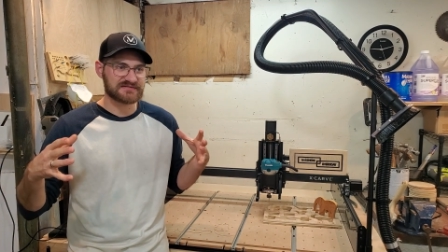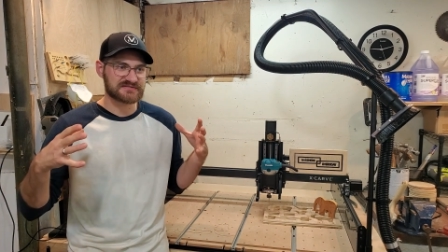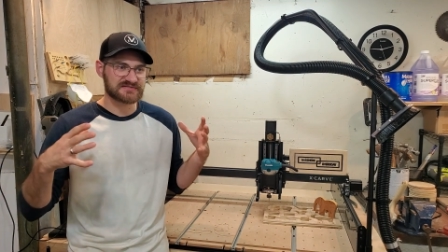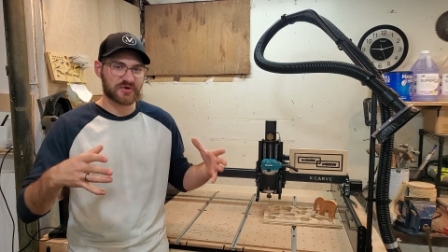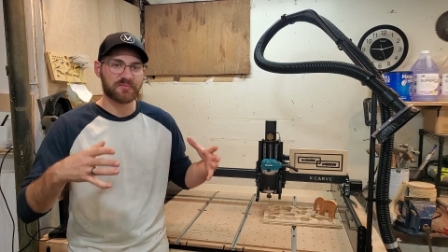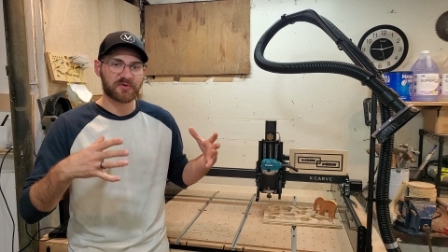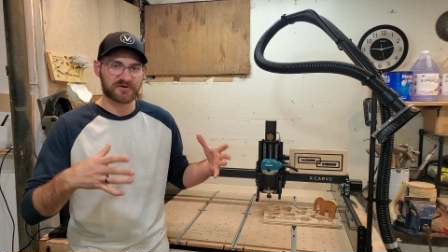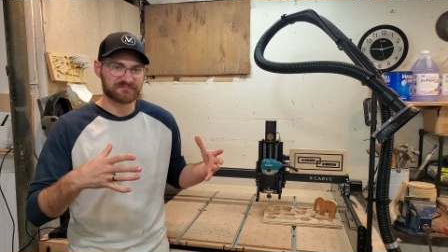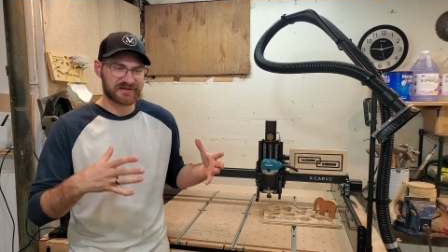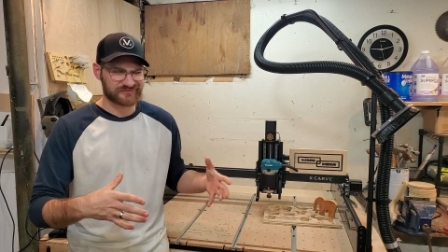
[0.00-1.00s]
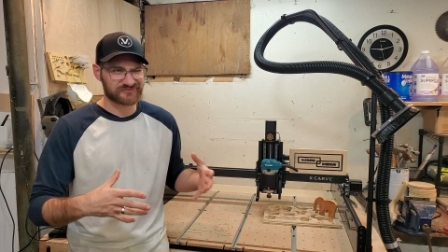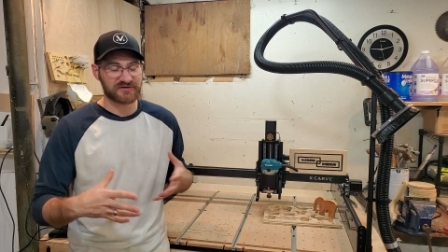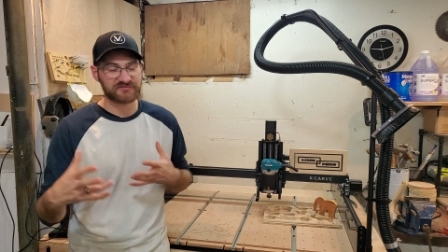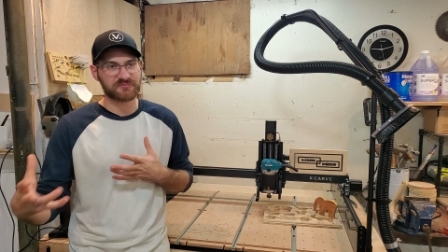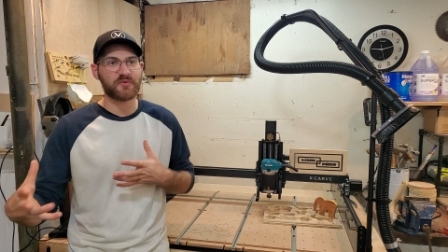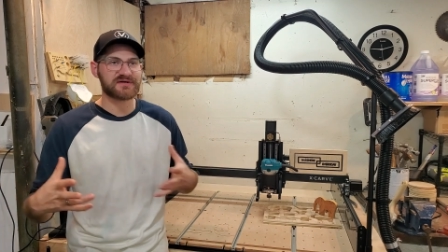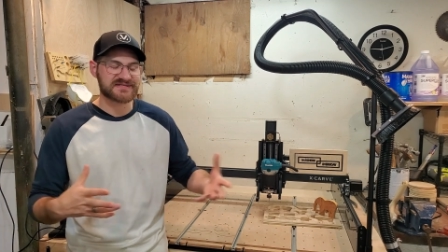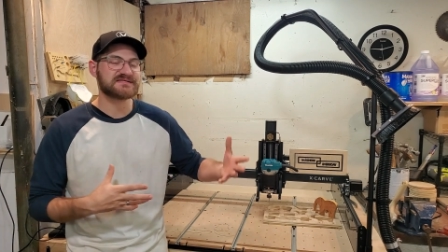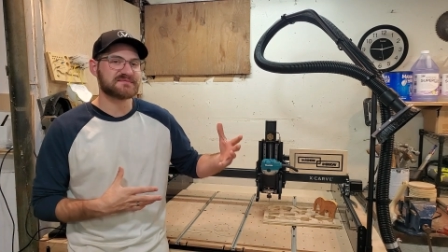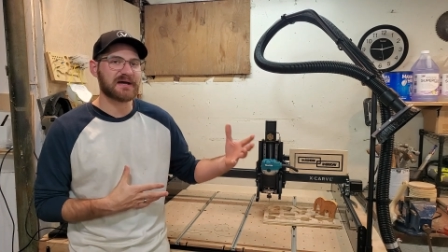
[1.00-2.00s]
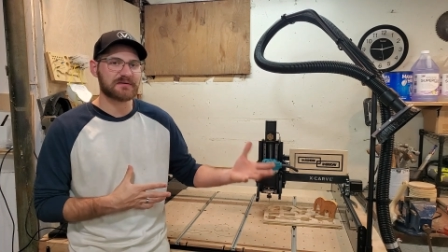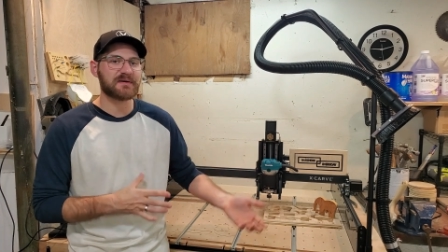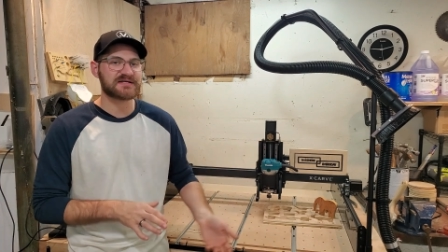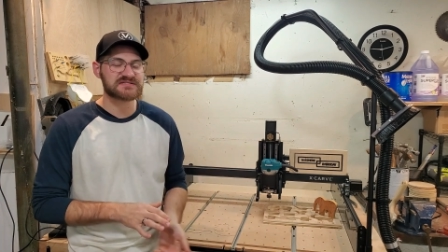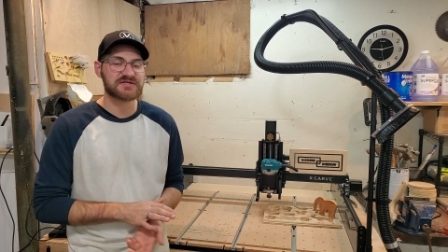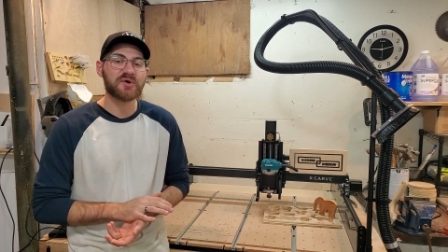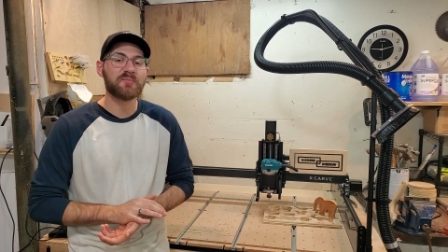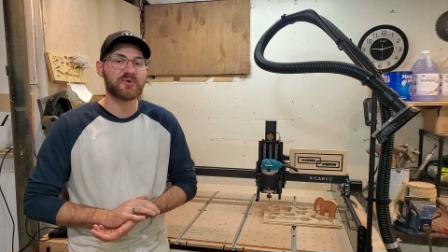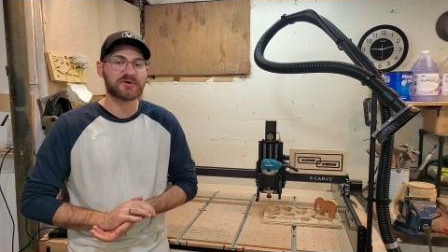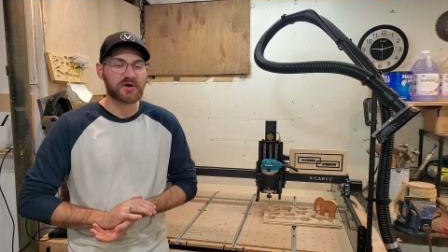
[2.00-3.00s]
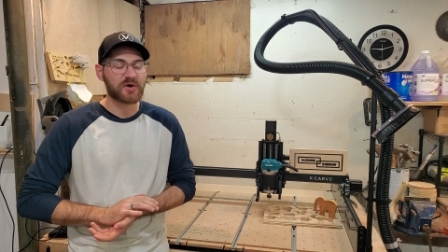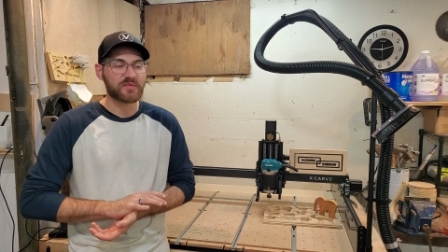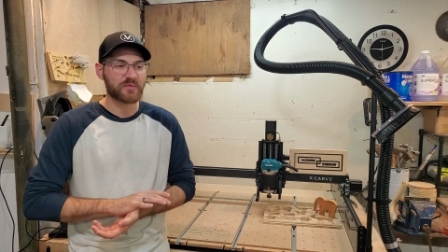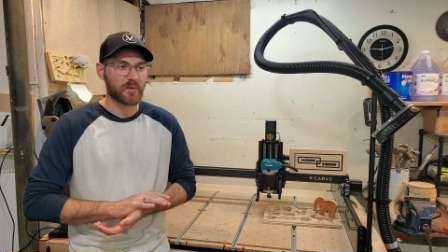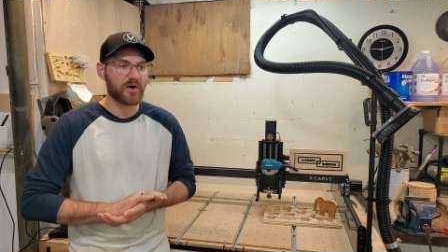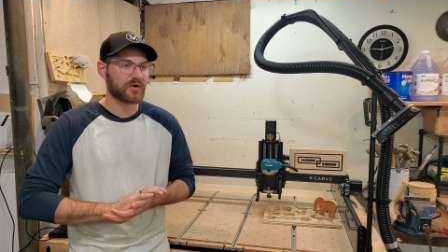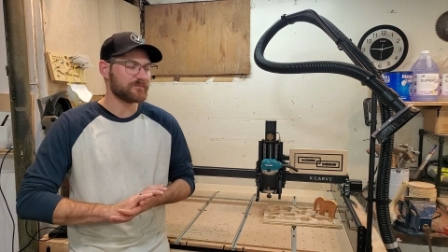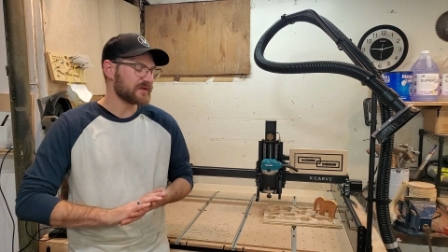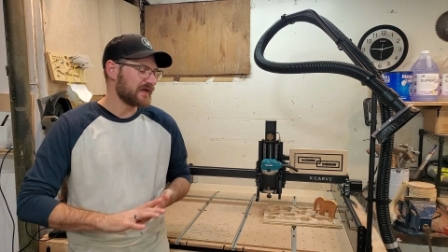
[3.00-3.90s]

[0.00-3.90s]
snowboard mount where I was wanting to mount my snowboard on the wall.